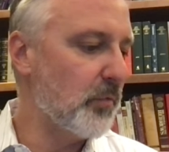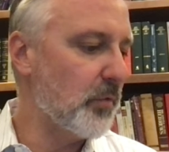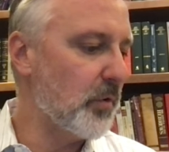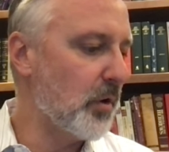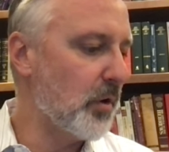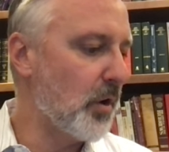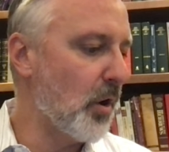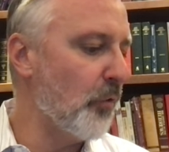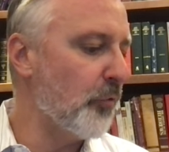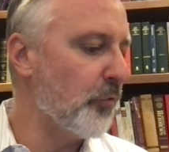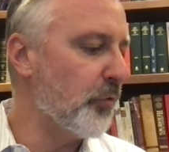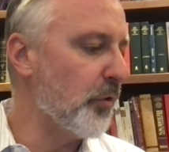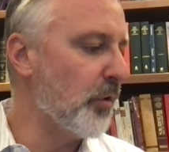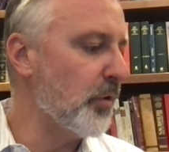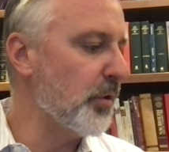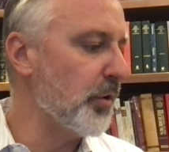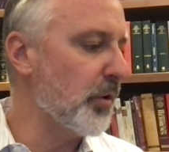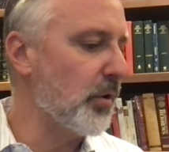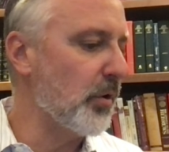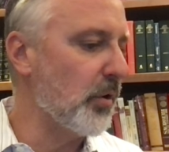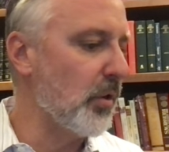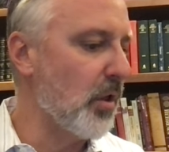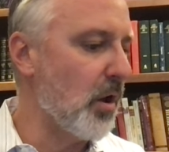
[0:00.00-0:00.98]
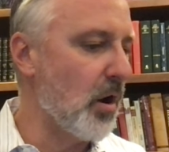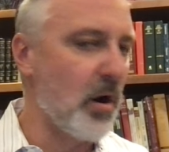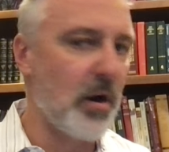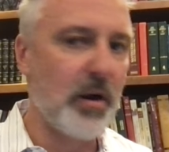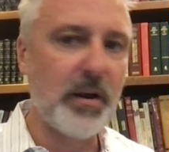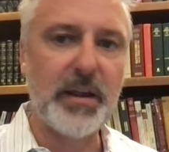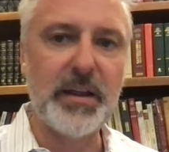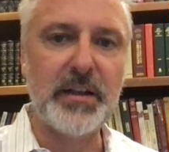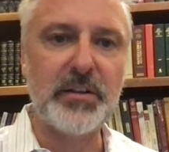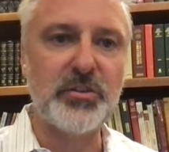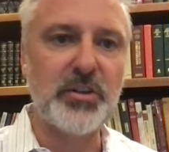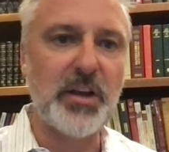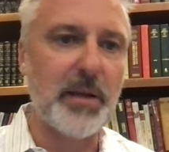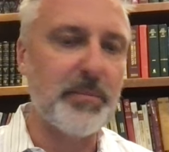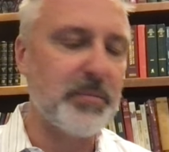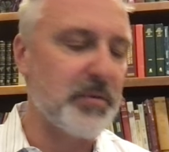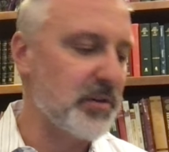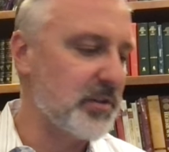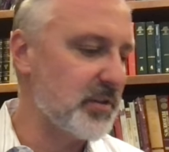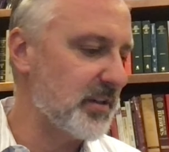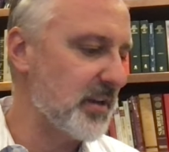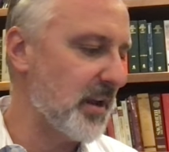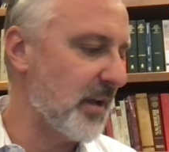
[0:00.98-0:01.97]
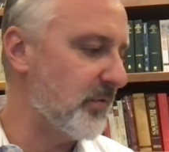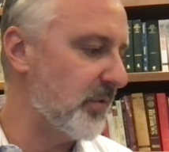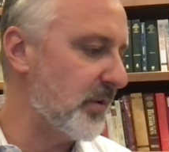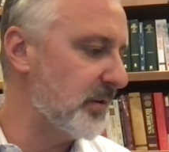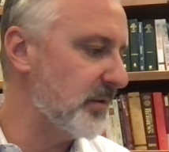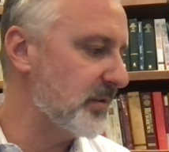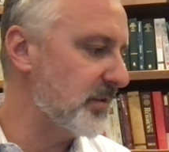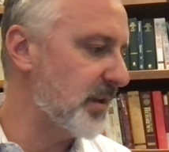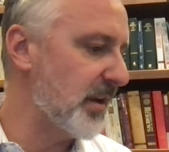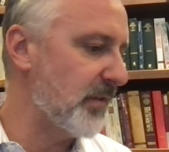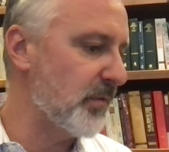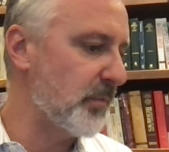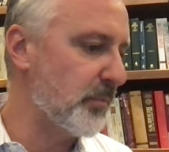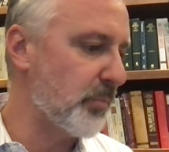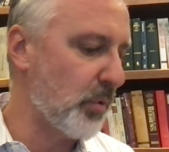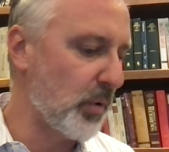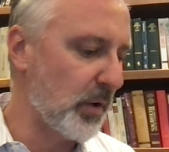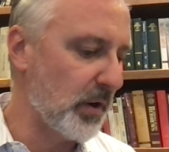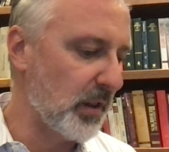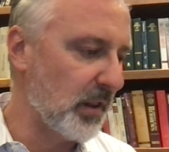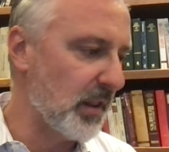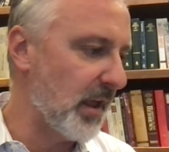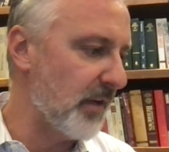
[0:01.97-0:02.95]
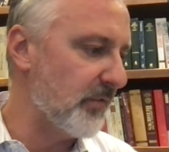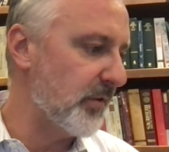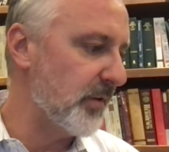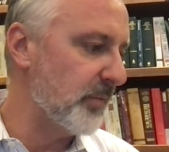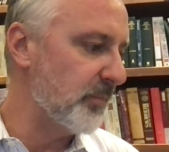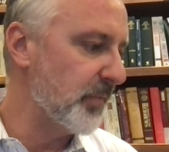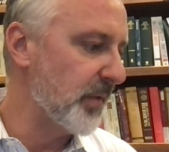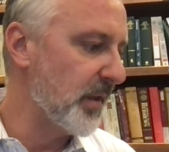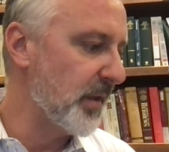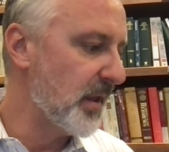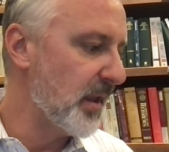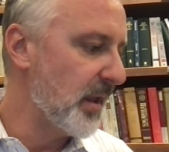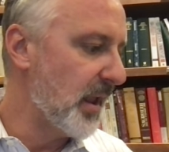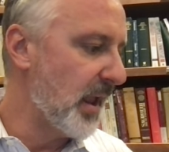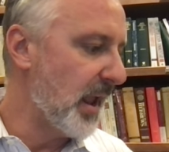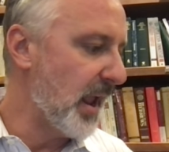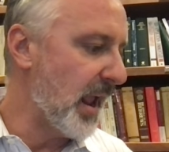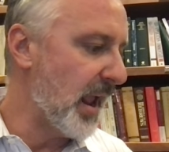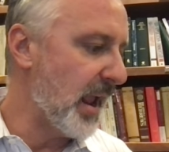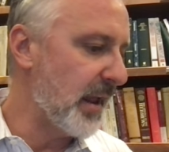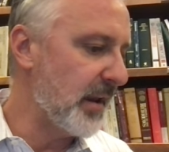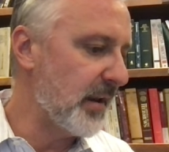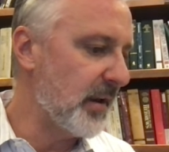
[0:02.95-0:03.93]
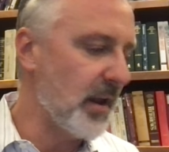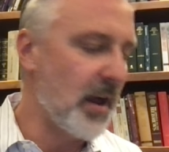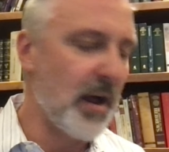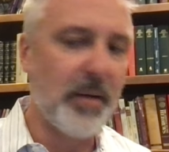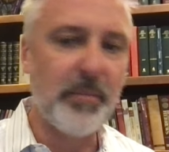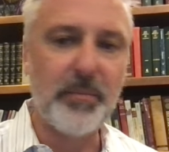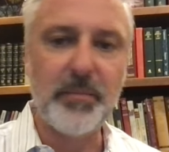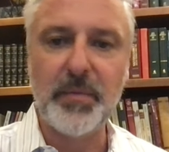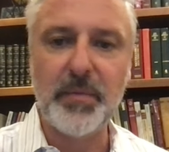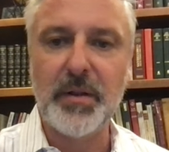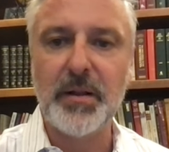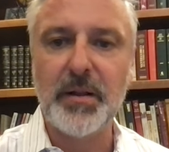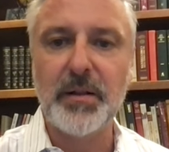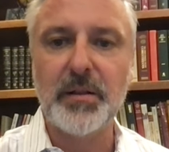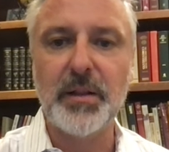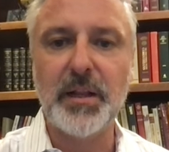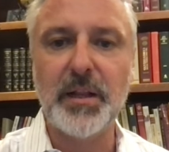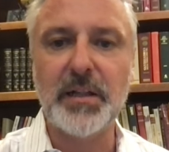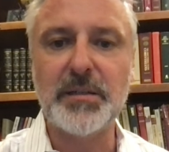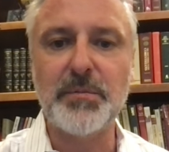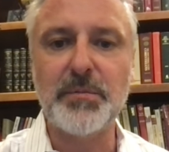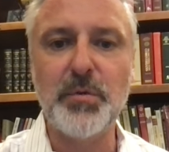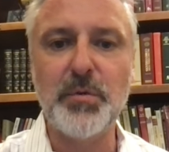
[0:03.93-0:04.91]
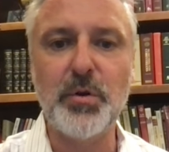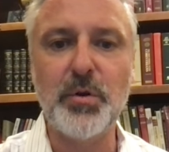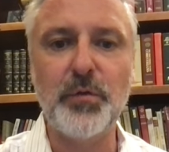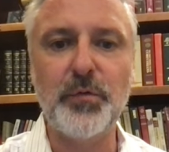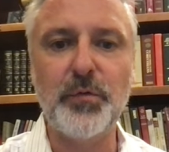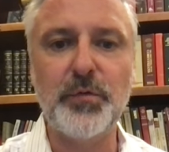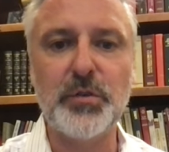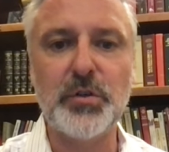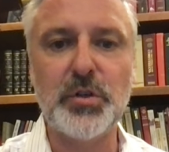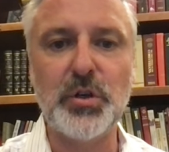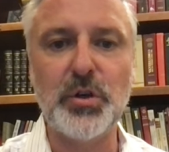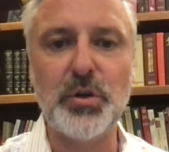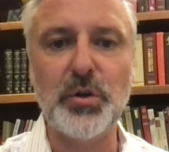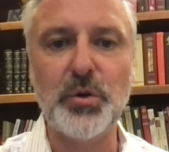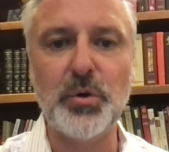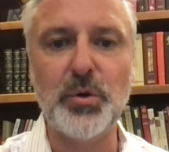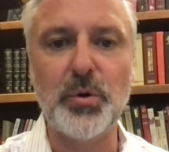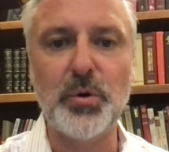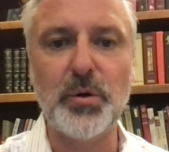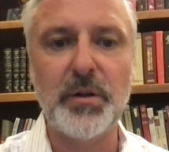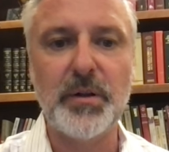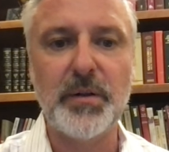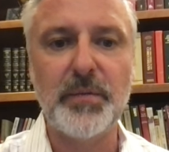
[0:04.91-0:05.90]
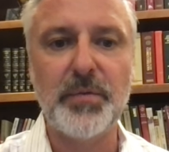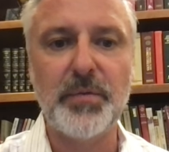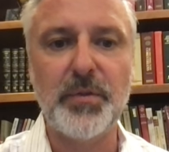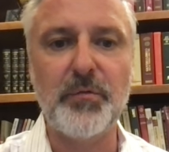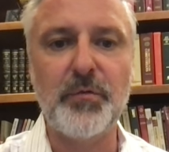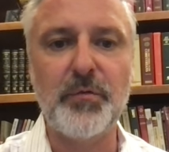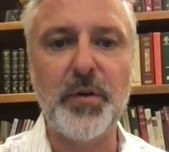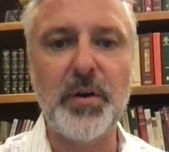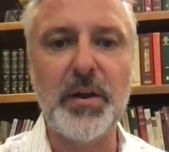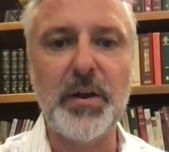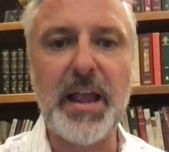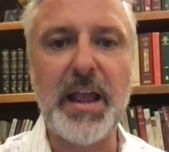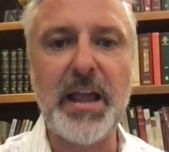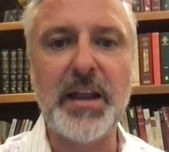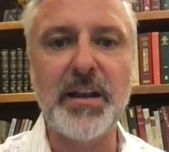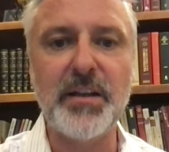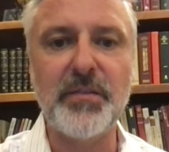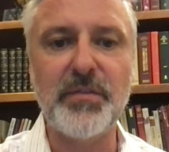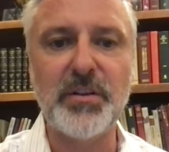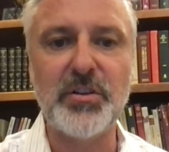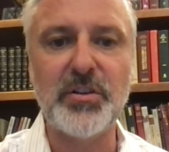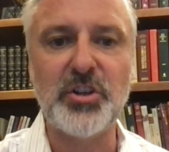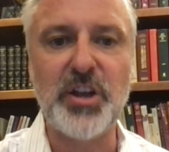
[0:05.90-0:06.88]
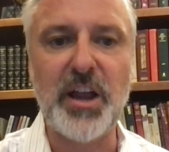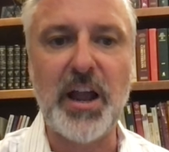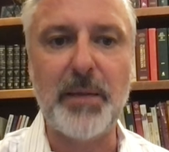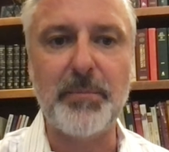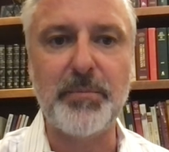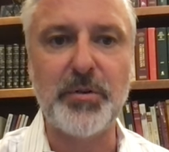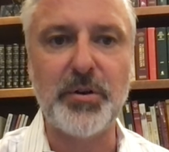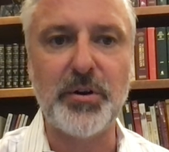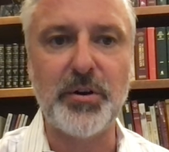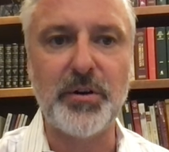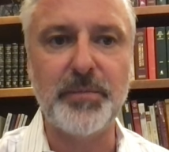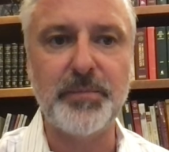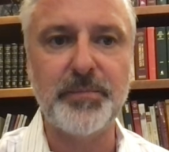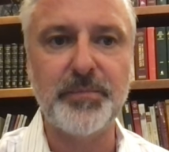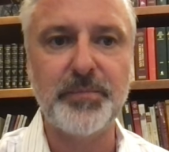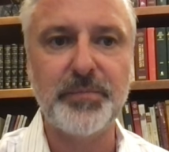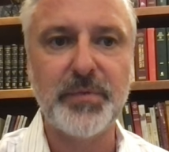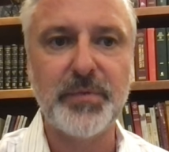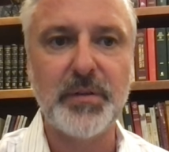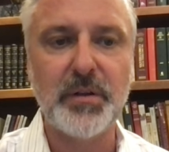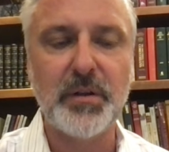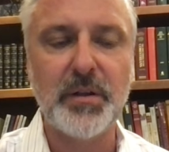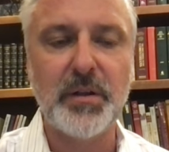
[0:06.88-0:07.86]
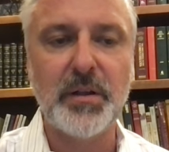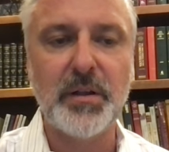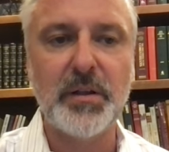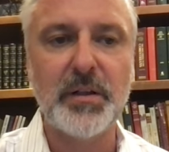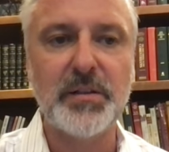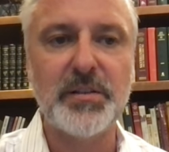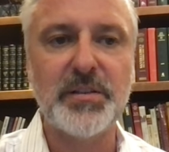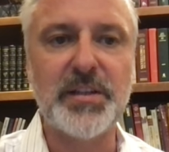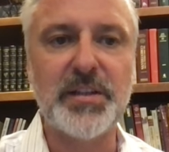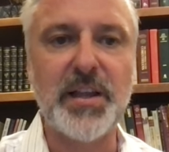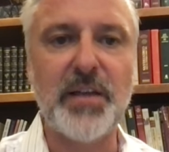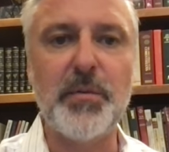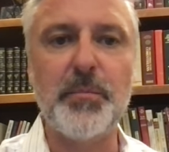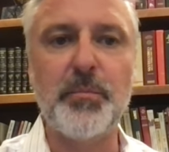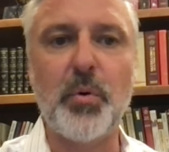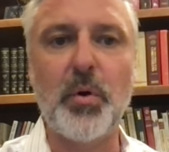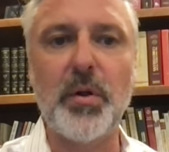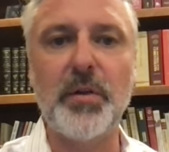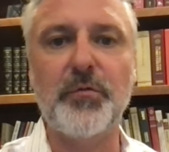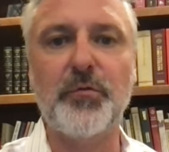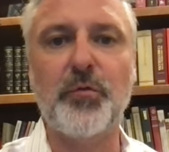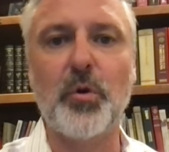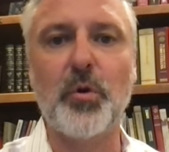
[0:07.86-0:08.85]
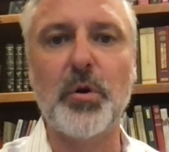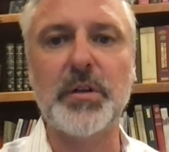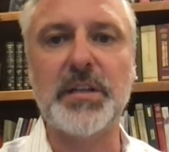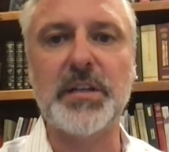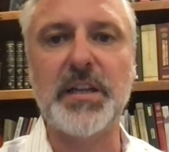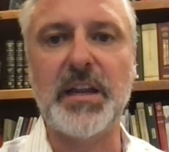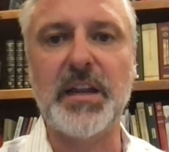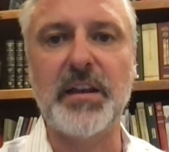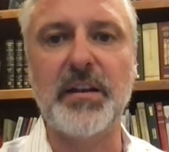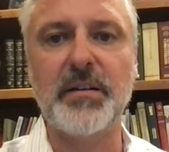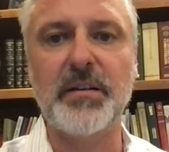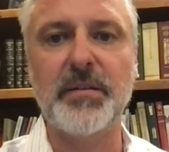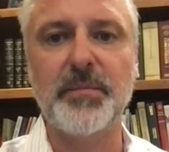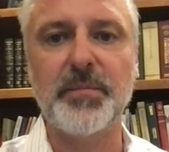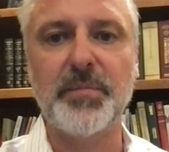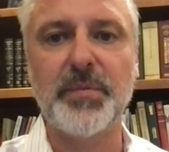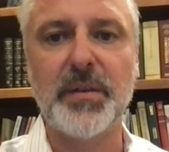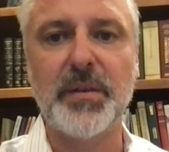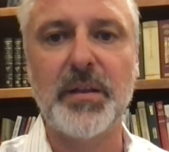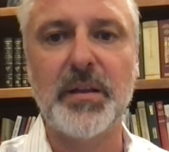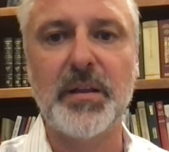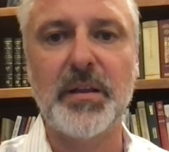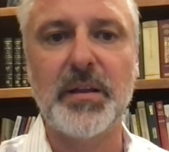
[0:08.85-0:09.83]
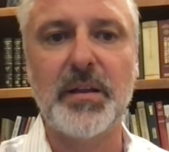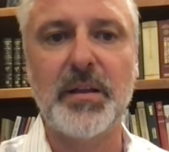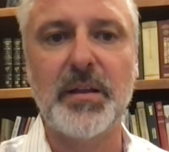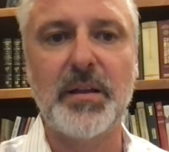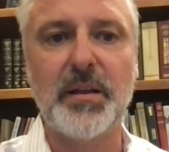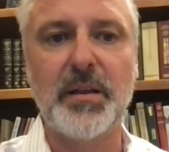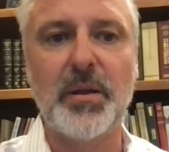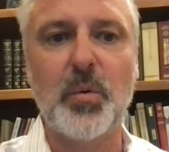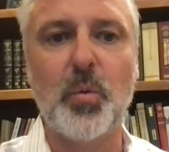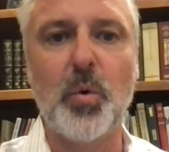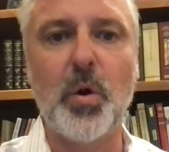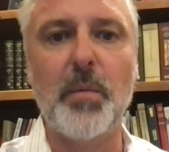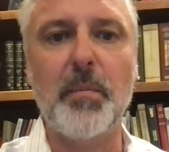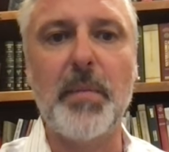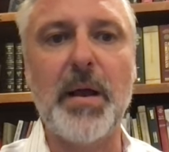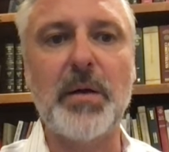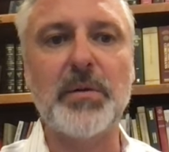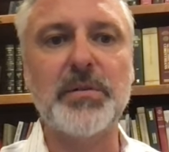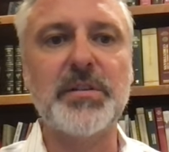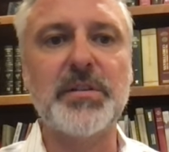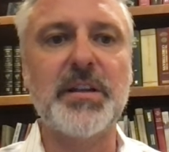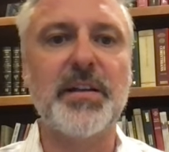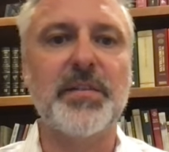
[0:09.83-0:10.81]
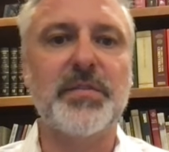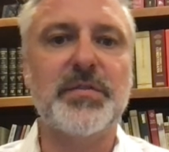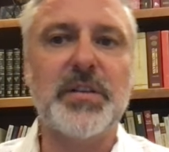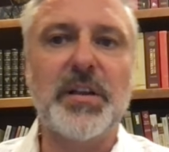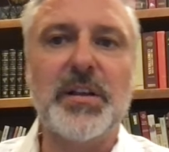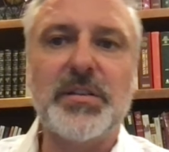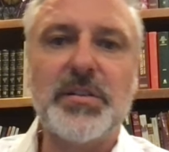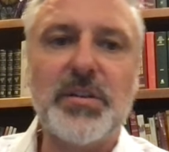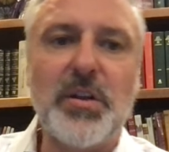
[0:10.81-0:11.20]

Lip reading: go further along in chapter 7, 7.11, and let's move to the very end of the chapter, 7.14, where Mounts gives us